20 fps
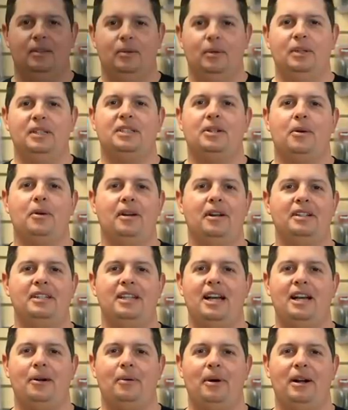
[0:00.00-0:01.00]
What's going on,
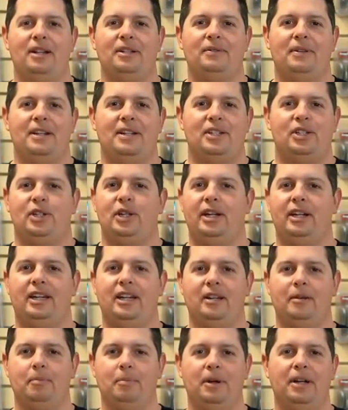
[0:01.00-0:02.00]
Tackle Warehouse fans? Jake
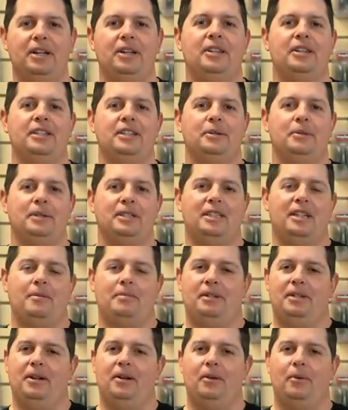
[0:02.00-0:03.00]
here, bringing you this week's
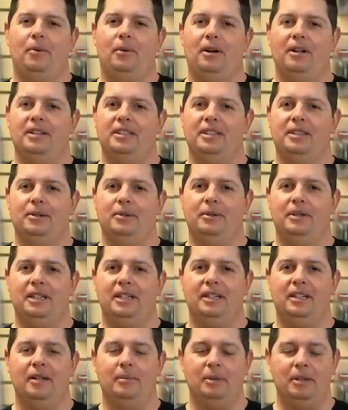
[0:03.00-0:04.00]
episode of What's New
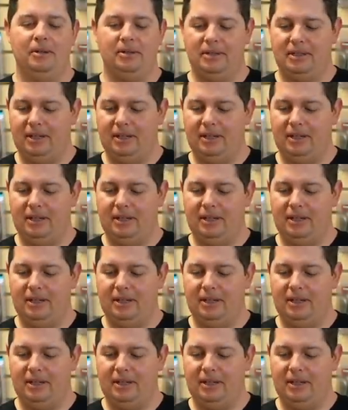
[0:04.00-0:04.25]
TW.